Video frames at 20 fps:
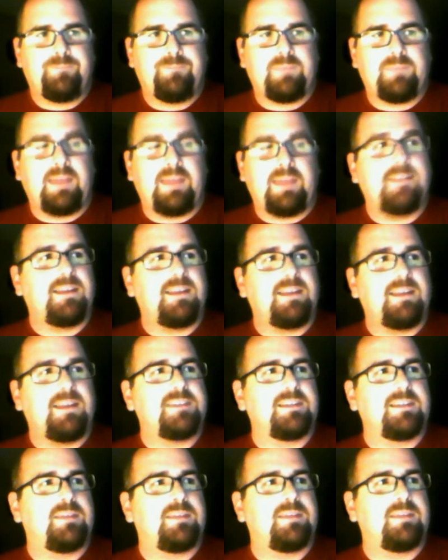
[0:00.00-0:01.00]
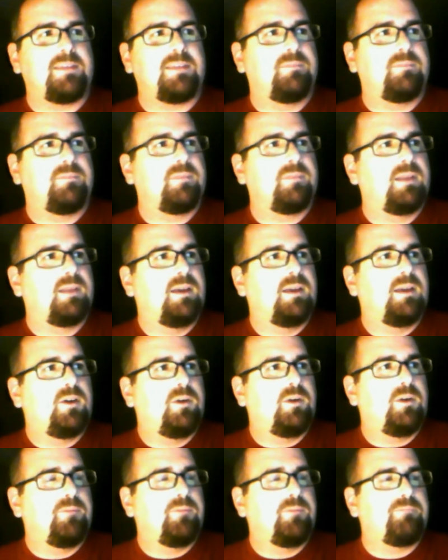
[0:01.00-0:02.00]
and this actually
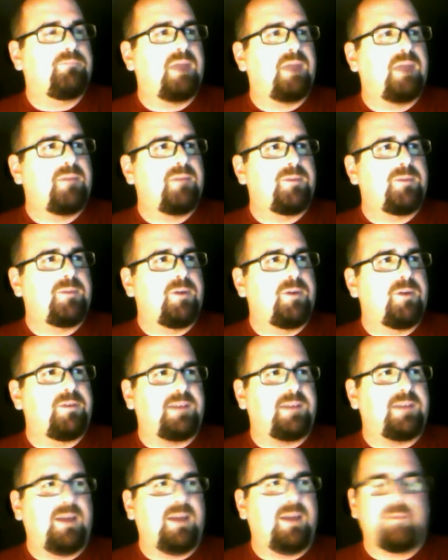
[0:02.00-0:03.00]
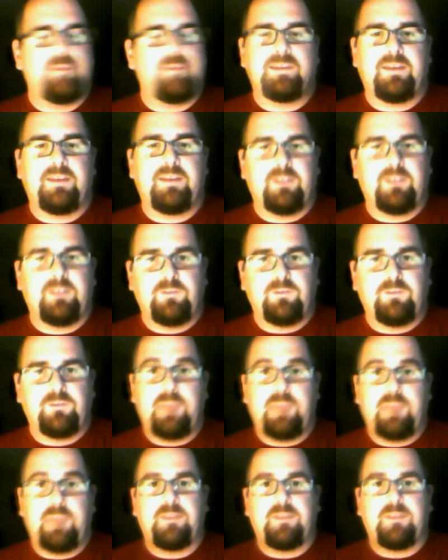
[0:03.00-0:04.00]
might be a perfect time because they have enough
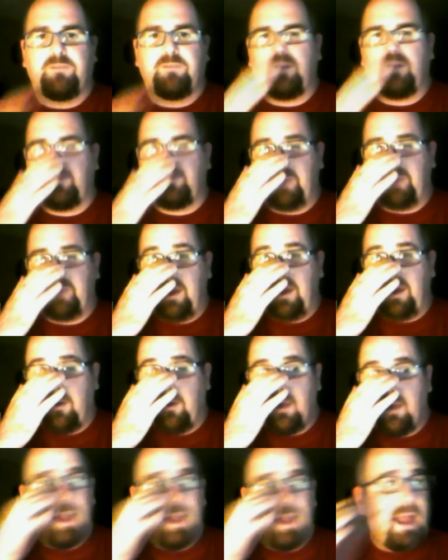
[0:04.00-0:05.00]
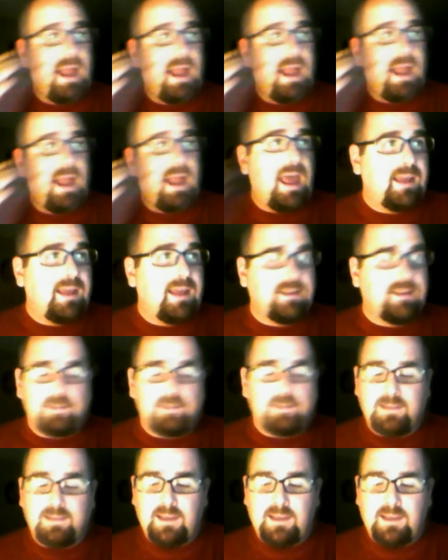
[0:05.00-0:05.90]
depth in front of him now, and